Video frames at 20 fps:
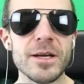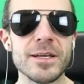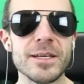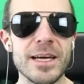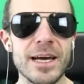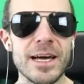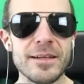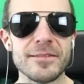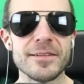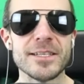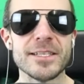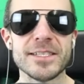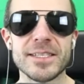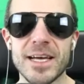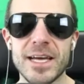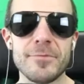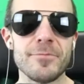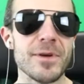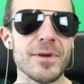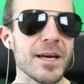get the
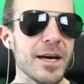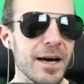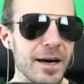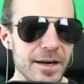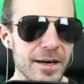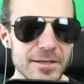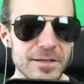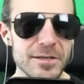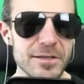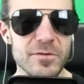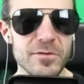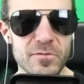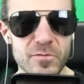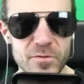same kind of